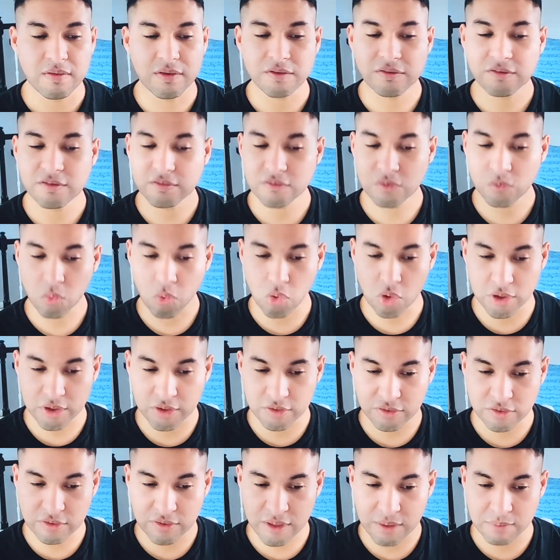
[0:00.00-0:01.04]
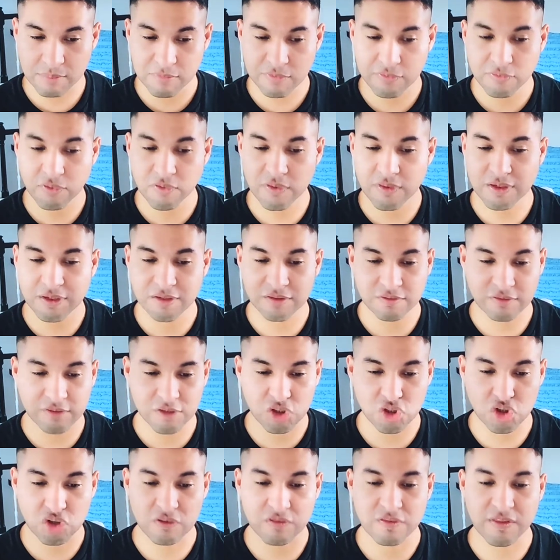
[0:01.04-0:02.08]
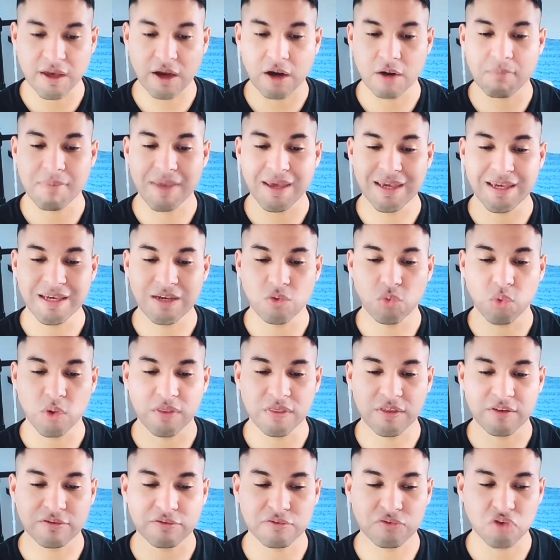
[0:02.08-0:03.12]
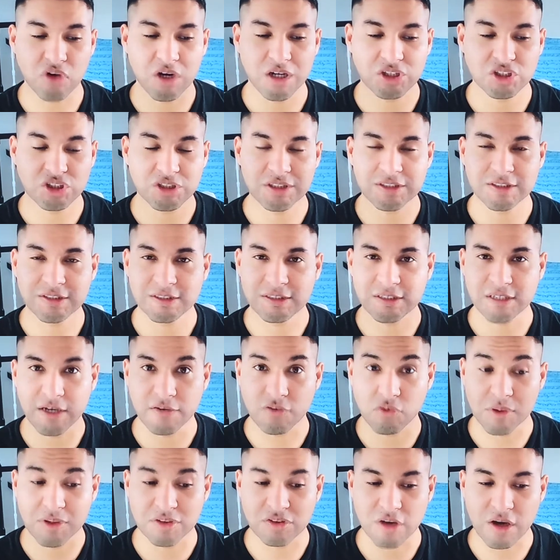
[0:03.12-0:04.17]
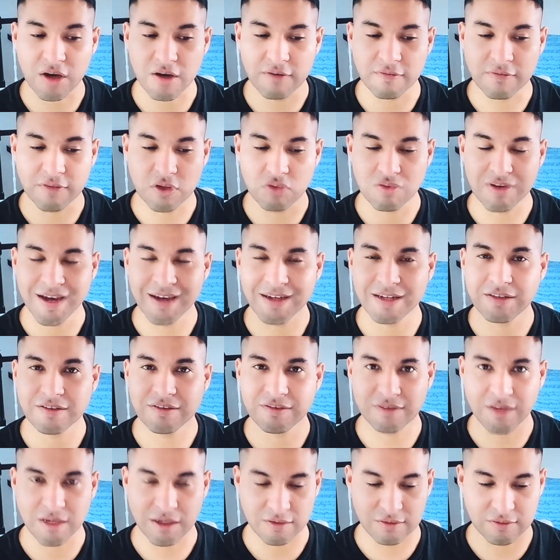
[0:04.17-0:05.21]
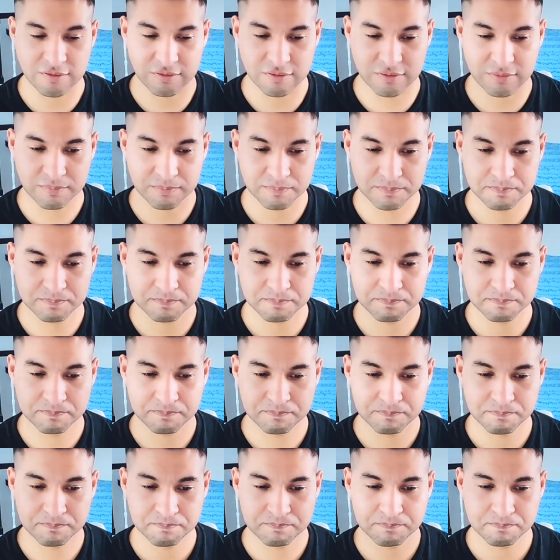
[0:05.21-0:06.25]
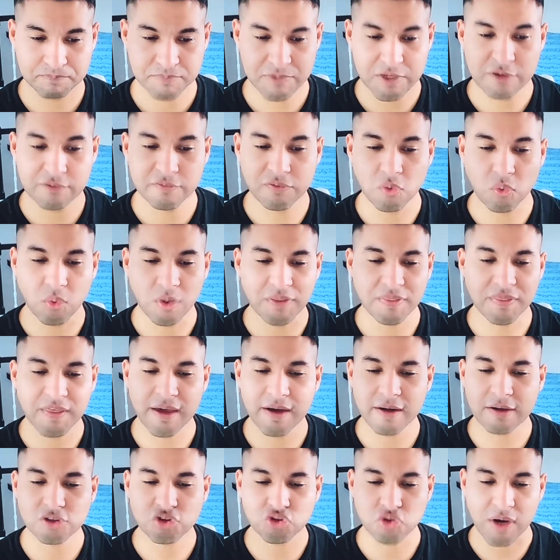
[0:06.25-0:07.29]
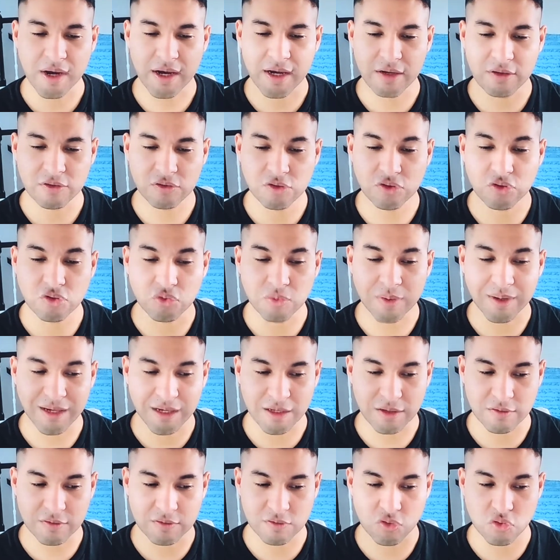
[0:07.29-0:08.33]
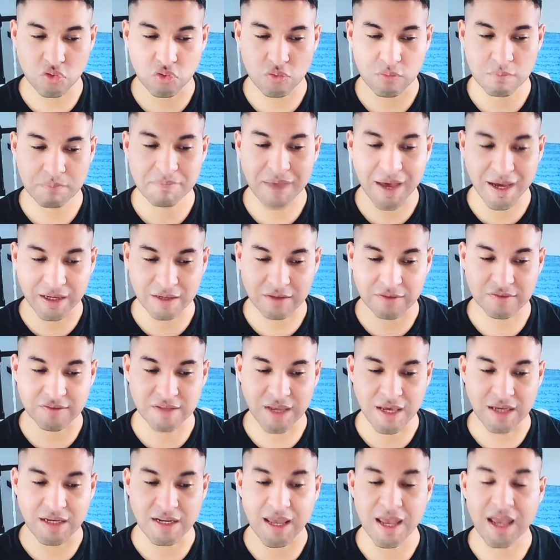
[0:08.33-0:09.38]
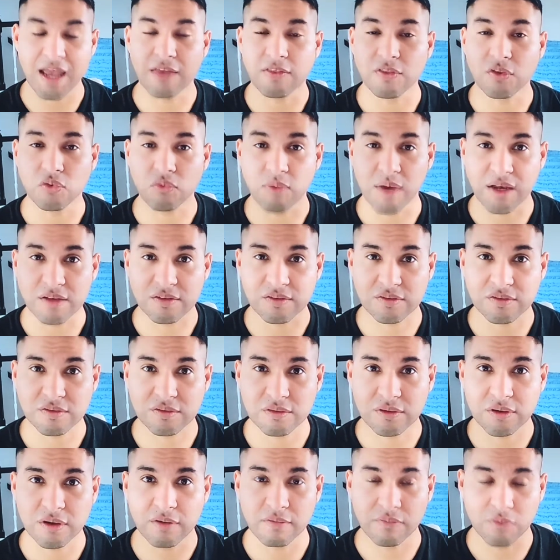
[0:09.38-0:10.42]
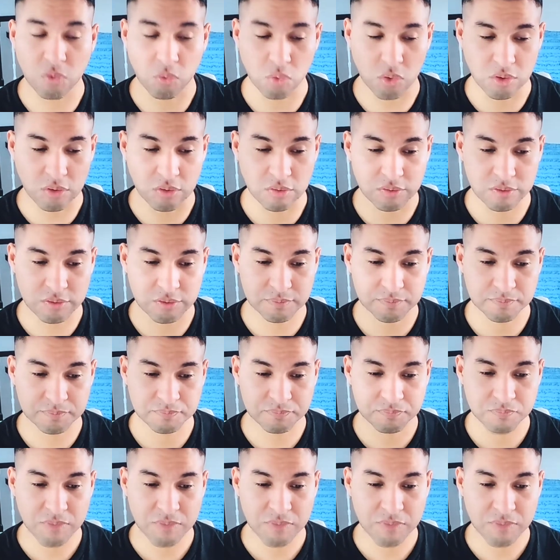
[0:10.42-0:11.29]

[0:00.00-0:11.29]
This is a warning to them for the decisions they are making with the fraudulent government of the United States. For what they are trying to do against you, Pakistan, and the rest of the world.